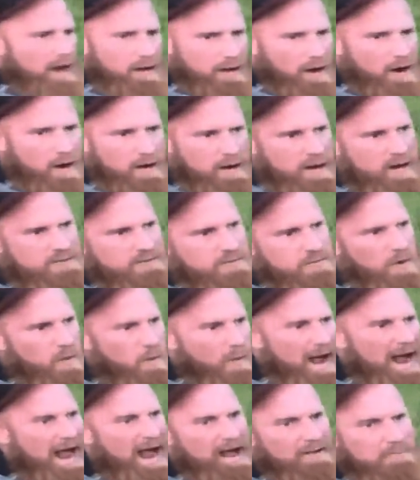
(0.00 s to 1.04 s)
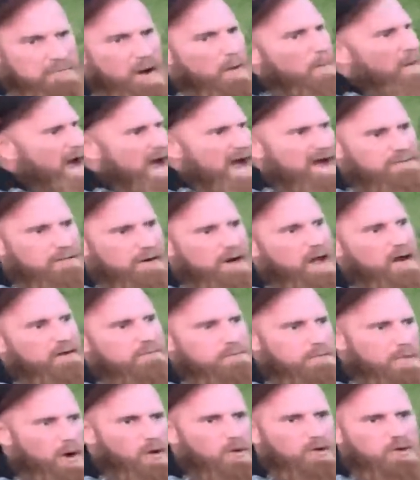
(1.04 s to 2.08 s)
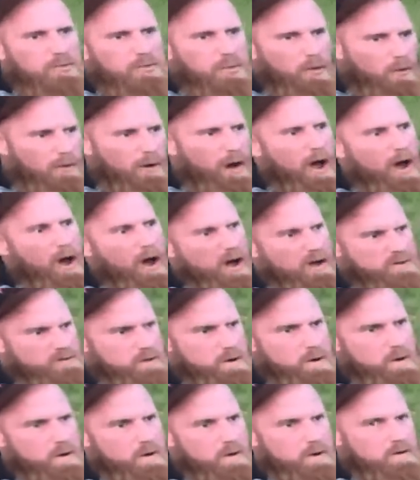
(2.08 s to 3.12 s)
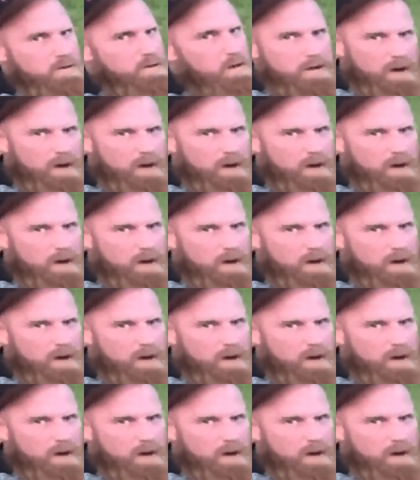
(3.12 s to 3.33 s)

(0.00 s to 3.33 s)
learned this from my wife. My wife loved multiple rods. She